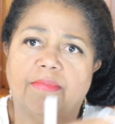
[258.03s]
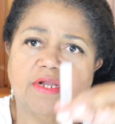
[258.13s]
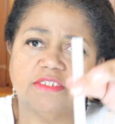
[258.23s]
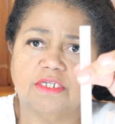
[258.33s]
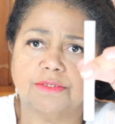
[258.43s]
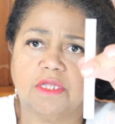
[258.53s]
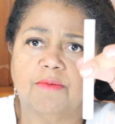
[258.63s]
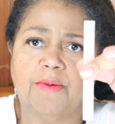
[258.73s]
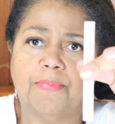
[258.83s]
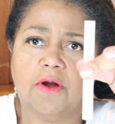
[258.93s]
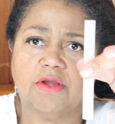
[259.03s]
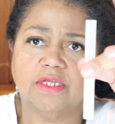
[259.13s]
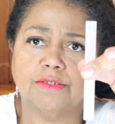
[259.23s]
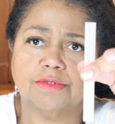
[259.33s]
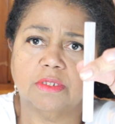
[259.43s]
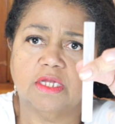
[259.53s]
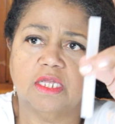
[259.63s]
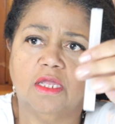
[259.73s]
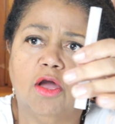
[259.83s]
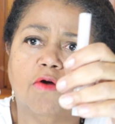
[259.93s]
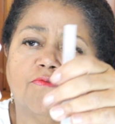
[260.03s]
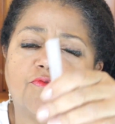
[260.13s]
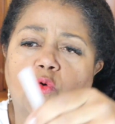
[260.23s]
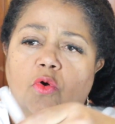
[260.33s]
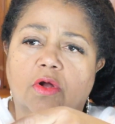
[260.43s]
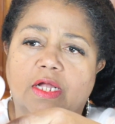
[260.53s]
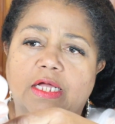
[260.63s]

but it does come apart easily for